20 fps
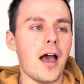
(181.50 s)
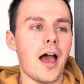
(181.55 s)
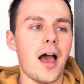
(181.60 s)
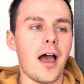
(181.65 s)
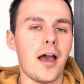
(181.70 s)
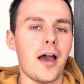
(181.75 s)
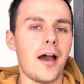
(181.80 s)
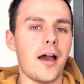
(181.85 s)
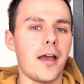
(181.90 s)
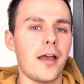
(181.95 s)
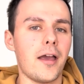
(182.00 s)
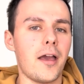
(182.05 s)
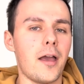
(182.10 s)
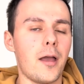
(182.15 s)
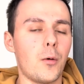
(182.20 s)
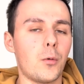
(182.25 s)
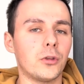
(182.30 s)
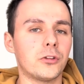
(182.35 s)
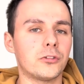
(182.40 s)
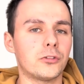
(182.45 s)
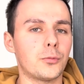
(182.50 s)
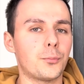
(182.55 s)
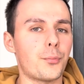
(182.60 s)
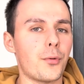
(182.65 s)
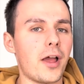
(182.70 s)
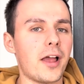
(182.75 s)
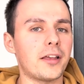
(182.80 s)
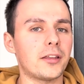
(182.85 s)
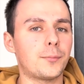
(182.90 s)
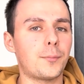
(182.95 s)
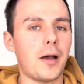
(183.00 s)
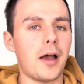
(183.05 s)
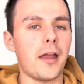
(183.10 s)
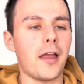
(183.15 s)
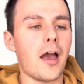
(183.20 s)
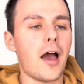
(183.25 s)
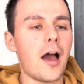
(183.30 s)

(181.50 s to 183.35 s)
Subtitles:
I was surprised by